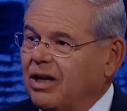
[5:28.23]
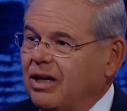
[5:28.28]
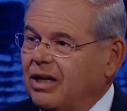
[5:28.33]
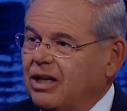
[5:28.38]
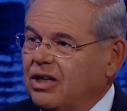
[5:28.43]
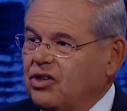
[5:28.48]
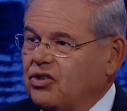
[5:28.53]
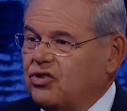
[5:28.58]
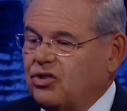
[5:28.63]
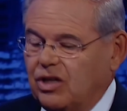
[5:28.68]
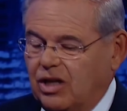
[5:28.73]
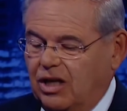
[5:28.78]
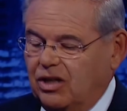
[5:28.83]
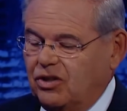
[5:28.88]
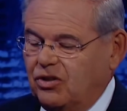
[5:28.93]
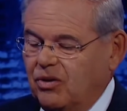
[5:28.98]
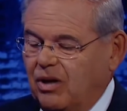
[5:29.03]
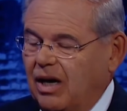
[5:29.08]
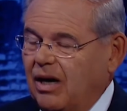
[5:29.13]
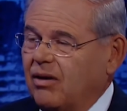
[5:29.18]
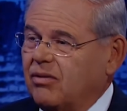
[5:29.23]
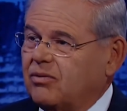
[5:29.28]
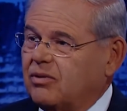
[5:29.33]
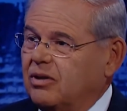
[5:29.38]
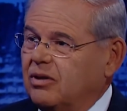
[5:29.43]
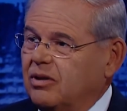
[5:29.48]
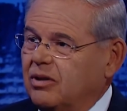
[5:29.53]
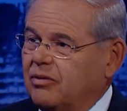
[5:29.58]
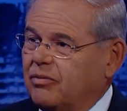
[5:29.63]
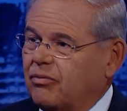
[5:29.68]
He said, you have
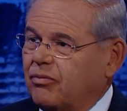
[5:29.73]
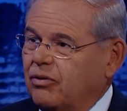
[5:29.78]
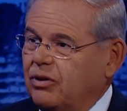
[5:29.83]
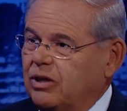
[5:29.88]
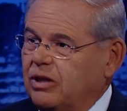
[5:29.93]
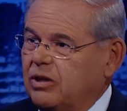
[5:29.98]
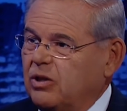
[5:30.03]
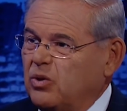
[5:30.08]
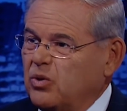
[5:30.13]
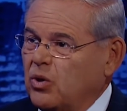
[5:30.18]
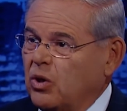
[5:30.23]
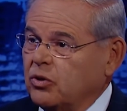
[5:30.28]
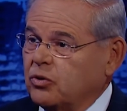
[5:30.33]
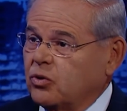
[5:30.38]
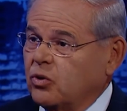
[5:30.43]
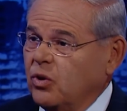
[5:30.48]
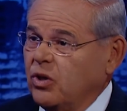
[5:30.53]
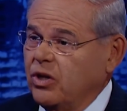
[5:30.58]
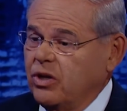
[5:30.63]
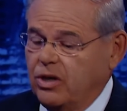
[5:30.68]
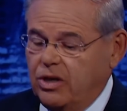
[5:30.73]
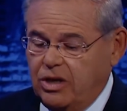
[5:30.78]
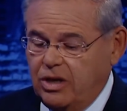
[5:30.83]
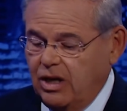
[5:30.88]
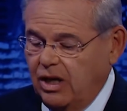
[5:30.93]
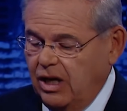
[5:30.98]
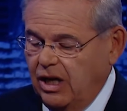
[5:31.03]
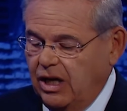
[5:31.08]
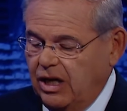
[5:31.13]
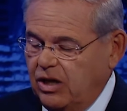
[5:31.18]
to free Aung San Suu Kyi,
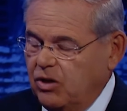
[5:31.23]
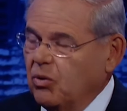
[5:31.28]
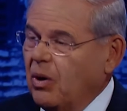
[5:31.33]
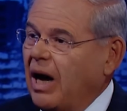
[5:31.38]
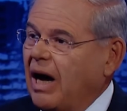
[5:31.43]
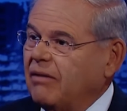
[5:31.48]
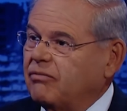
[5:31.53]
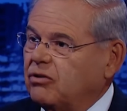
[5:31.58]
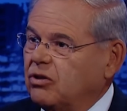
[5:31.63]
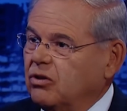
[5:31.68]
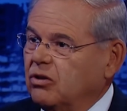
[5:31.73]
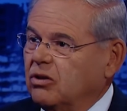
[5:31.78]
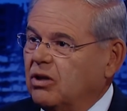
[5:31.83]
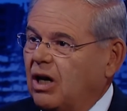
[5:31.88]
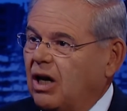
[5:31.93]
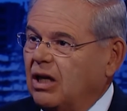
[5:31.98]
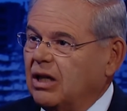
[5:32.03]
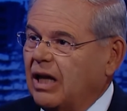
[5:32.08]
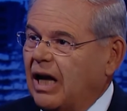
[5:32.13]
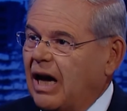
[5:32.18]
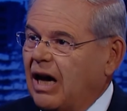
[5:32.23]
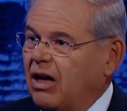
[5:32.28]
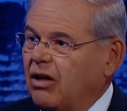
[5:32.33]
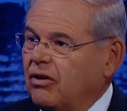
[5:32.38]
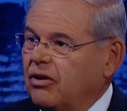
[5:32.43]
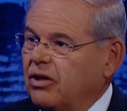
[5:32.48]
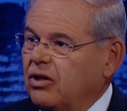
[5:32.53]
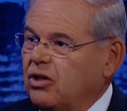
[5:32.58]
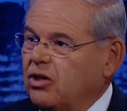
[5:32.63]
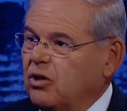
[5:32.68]
you have to allow
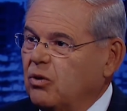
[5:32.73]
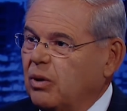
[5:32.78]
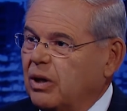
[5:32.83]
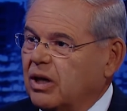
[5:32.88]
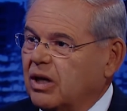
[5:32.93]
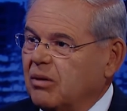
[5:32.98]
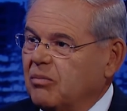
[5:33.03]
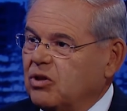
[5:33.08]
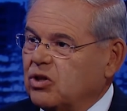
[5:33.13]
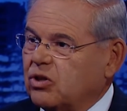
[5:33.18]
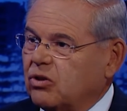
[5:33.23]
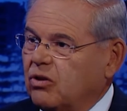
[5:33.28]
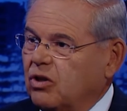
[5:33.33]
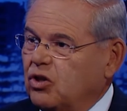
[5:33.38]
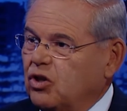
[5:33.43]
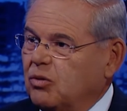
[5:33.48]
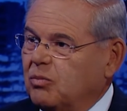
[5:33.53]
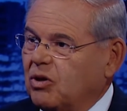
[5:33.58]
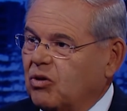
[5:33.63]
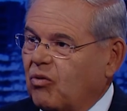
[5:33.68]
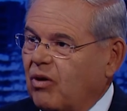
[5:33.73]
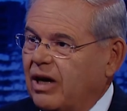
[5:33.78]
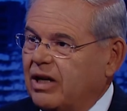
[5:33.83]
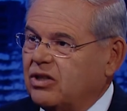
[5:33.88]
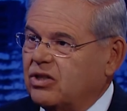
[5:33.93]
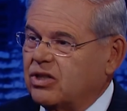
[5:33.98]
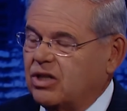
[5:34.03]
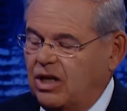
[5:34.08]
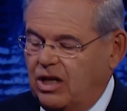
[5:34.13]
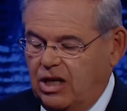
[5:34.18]
the U N Commission on Human
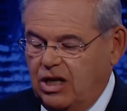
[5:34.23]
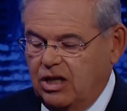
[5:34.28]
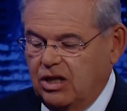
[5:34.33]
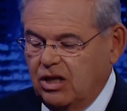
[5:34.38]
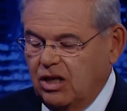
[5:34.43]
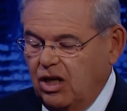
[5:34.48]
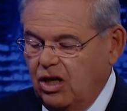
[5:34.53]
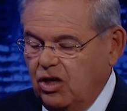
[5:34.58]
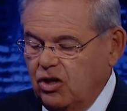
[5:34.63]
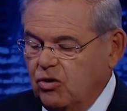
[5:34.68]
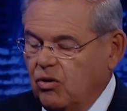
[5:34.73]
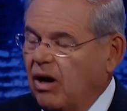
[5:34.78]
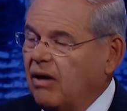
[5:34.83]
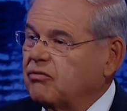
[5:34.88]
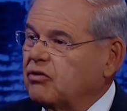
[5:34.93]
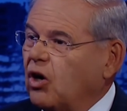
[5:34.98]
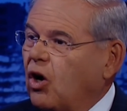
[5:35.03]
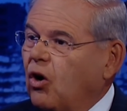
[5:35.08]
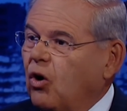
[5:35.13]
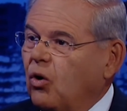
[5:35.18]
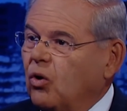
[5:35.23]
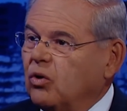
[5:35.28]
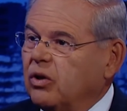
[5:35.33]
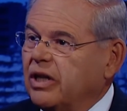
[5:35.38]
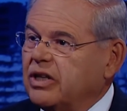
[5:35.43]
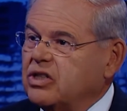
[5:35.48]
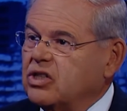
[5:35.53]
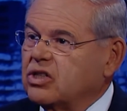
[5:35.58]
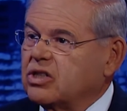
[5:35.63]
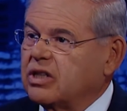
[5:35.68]
Rights in, you have to hold
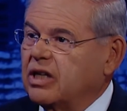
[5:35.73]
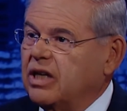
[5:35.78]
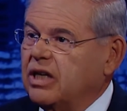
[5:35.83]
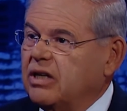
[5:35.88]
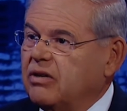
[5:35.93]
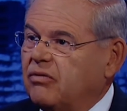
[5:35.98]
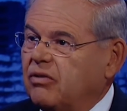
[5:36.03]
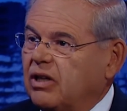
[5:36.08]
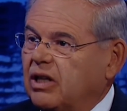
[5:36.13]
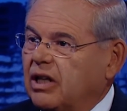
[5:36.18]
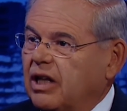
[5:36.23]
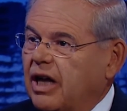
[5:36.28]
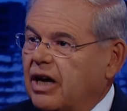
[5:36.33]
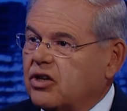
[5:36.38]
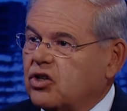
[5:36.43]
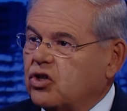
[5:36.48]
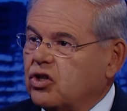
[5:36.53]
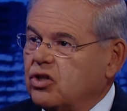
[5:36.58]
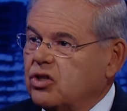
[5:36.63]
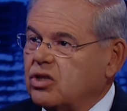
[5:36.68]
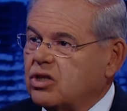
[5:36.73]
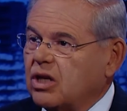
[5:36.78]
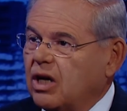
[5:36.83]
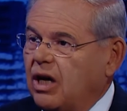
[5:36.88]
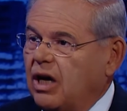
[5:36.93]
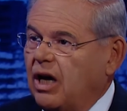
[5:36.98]
legislative elections,